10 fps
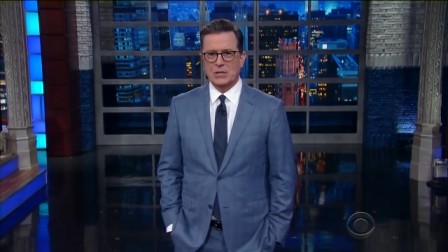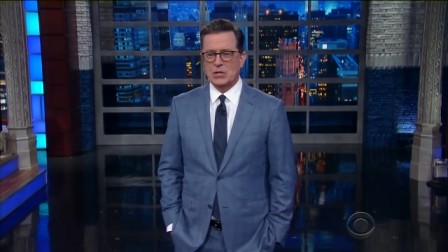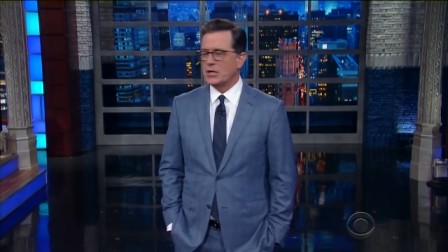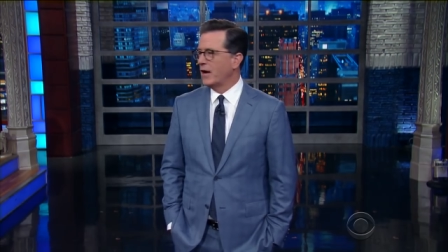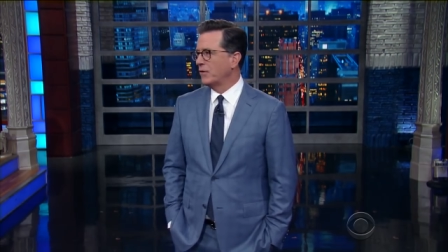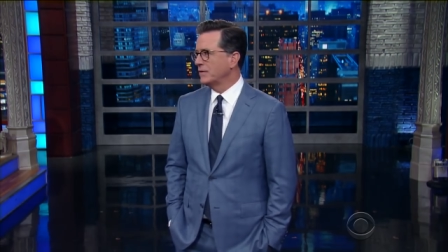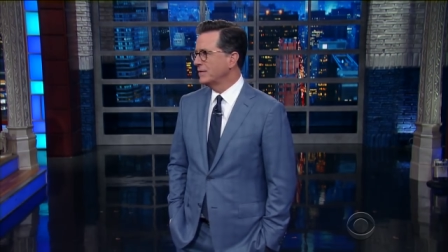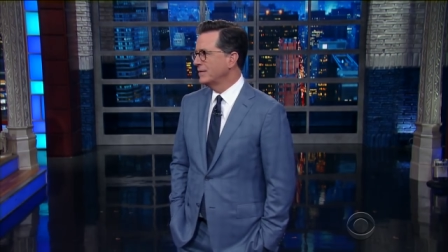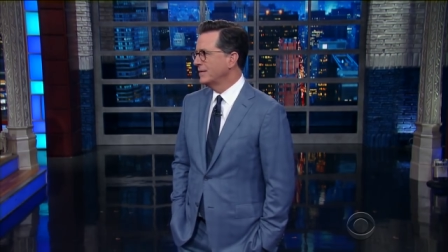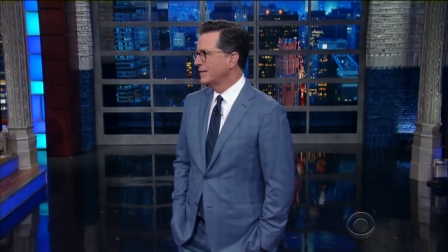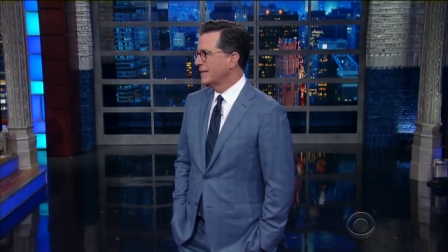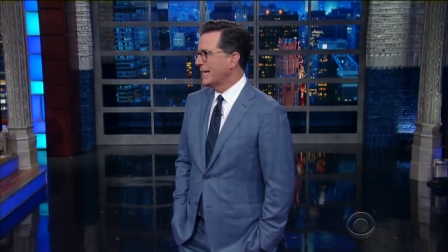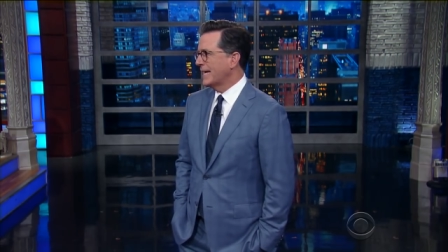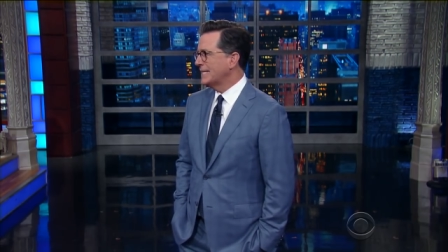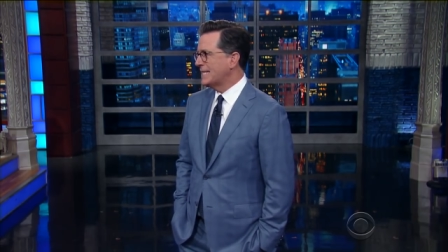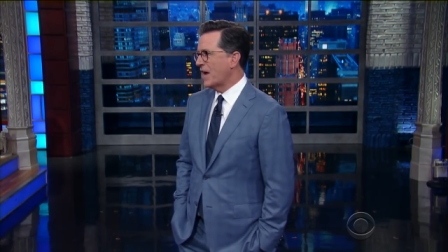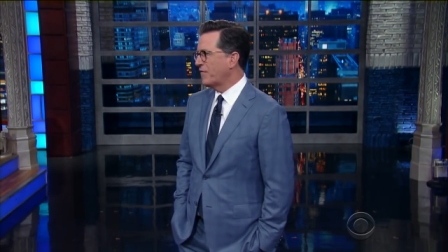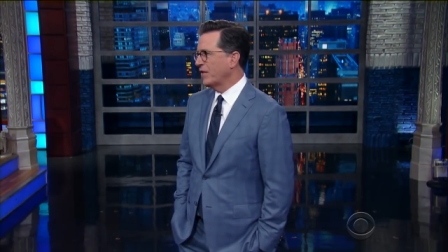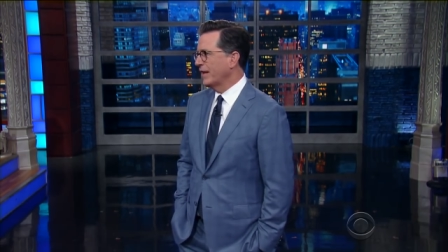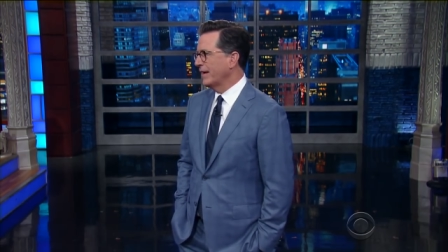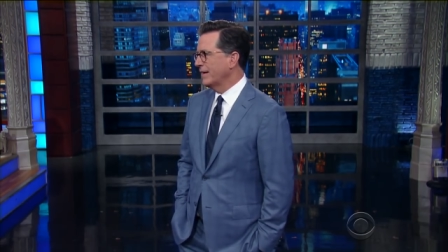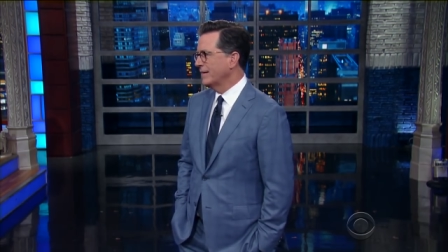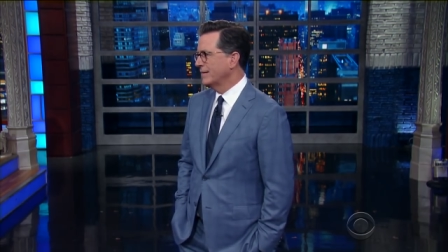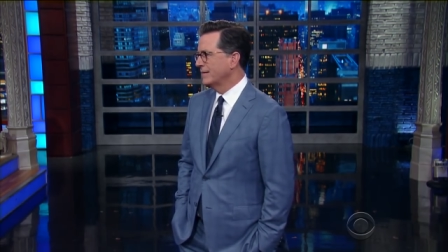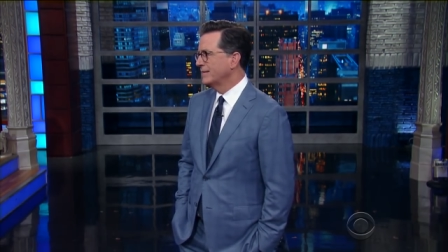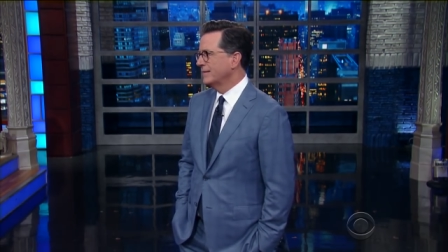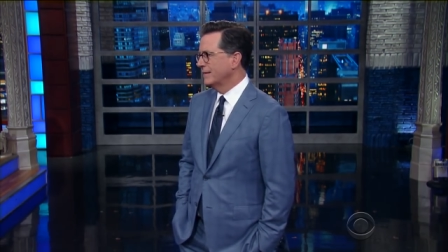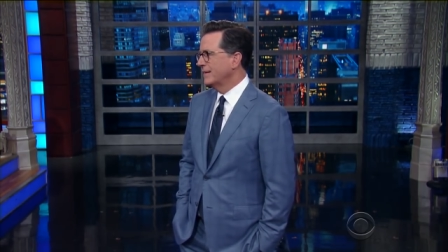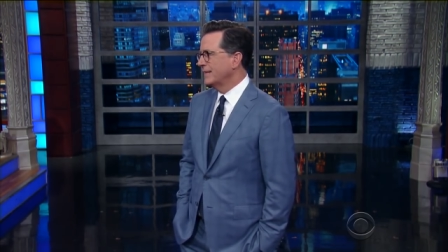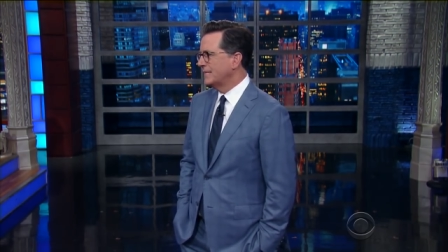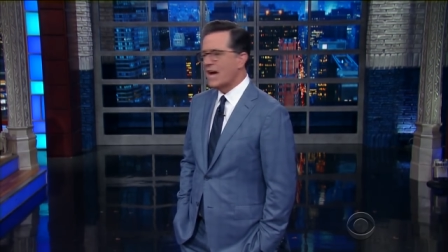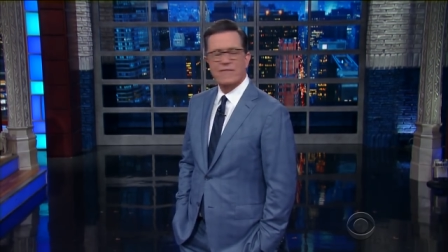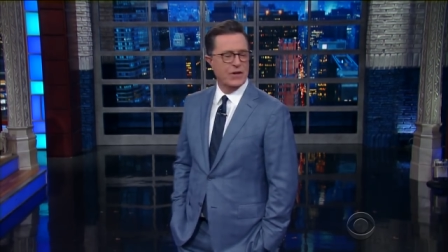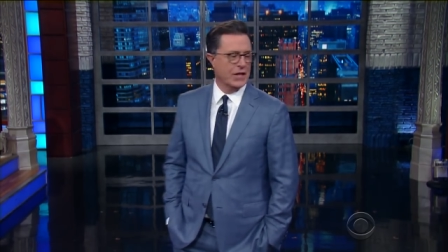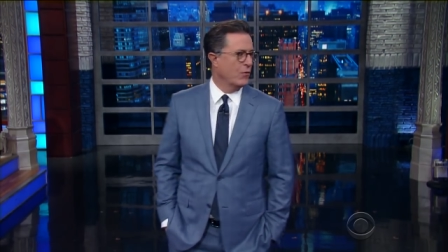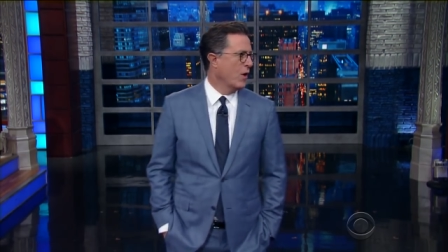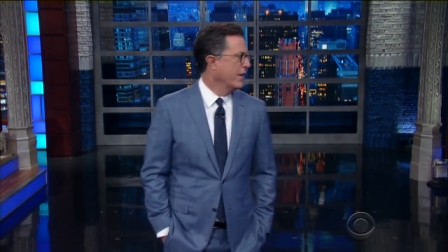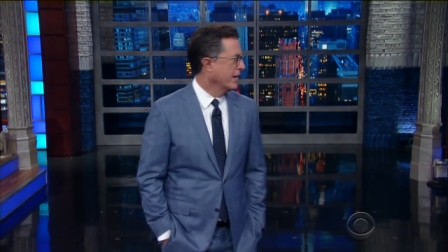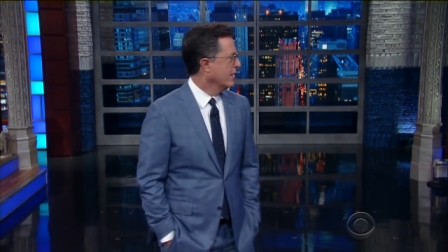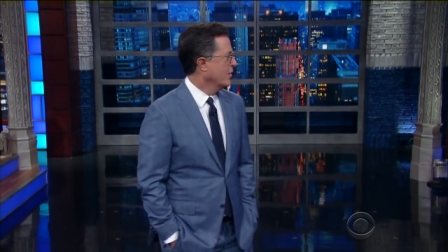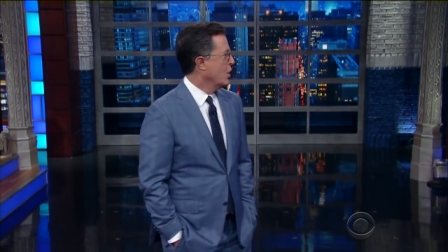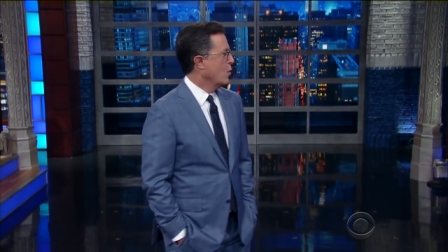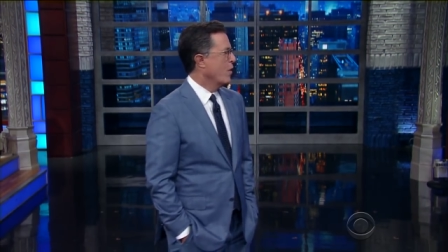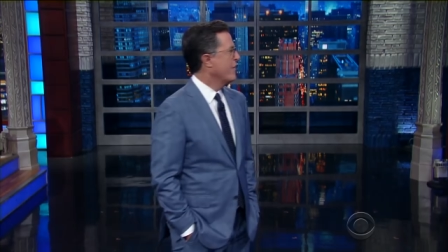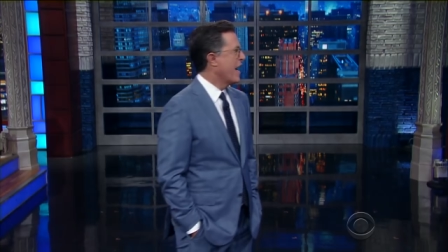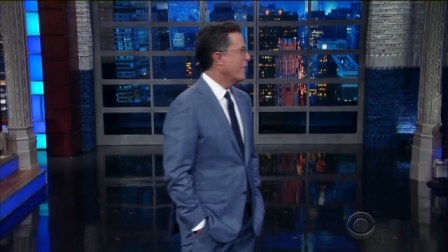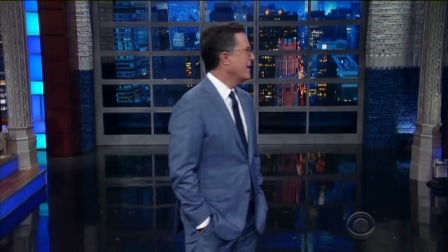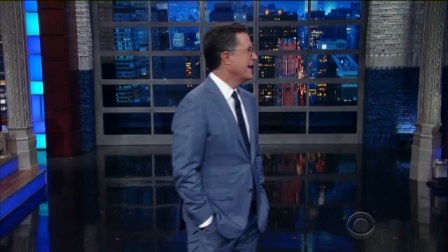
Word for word: You don't... He's definitely, definitely running. Without a